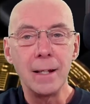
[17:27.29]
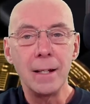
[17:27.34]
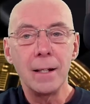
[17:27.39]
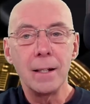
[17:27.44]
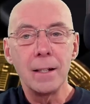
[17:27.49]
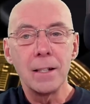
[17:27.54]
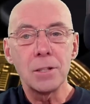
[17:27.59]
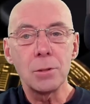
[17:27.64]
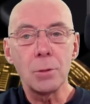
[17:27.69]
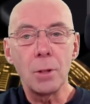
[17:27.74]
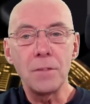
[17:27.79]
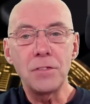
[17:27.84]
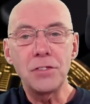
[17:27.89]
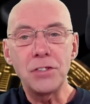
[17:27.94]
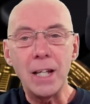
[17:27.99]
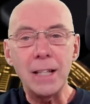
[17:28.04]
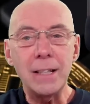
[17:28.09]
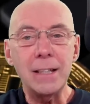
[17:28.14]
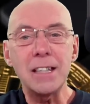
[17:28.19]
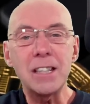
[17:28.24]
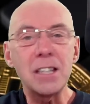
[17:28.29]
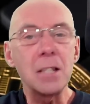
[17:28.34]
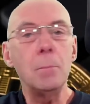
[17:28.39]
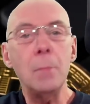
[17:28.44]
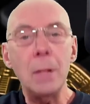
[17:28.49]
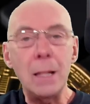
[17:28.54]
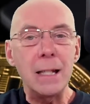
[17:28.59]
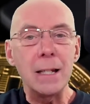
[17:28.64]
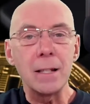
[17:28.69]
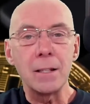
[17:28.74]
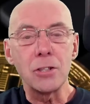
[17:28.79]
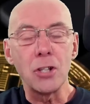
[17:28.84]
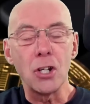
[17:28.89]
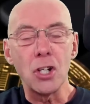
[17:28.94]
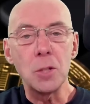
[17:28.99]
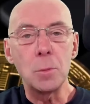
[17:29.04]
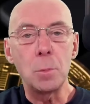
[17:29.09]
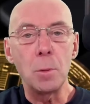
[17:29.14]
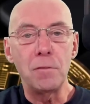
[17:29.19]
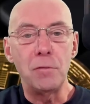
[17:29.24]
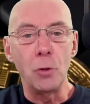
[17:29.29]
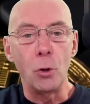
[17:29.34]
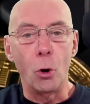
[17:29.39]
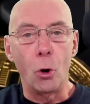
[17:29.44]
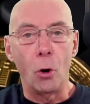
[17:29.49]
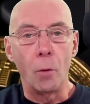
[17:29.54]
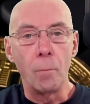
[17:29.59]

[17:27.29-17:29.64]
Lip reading: So I've said this a million times before.